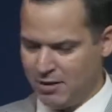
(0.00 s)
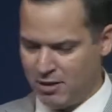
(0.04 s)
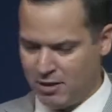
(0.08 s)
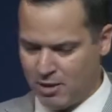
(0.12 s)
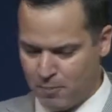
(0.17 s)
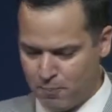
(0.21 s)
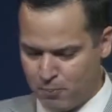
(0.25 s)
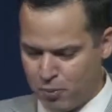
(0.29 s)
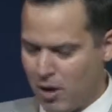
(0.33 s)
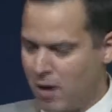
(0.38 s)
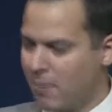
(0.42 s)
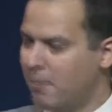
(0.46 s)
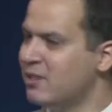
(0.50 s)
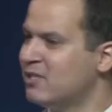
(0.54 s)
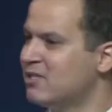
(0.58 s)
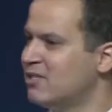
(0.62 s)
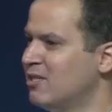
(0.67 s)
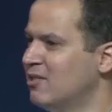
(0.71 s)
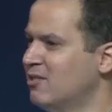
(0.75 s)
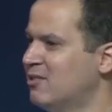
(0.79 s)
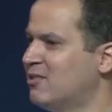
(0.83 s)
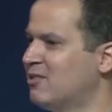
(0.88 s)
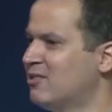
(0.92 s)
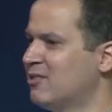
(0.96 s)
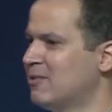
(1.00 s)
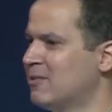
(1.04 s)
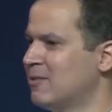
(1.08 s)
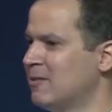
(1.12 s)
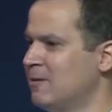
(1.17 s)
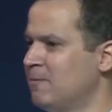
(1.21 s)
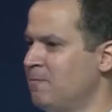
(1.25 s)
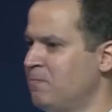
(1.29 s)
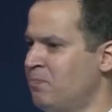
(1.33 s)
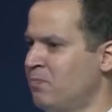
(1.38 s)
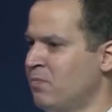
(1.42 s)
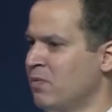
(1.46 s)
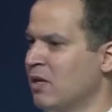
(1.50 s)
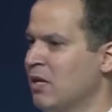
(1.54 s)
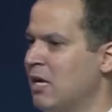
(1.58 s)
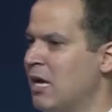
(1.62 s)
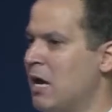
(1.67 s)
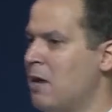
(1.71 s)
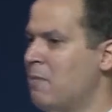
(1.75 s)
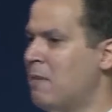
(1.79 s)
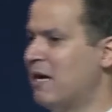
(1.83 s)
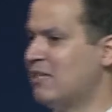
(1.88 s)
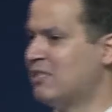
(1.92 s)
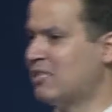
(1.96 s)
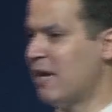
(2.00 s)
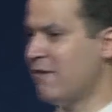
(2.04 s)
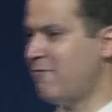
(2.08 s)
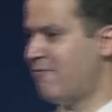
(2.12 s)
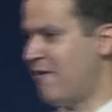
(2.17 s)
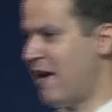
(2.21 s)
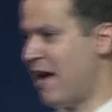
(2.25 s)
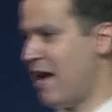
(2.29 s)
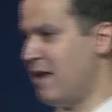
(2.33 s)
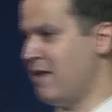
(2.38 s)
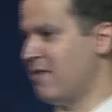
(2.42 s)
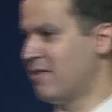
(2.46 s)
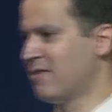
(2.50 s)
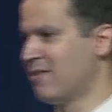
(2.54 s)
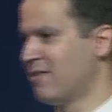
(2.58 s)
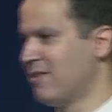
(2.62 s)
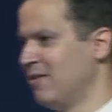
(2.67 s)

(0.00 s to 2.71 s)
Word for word: the promises. Everybody say faith.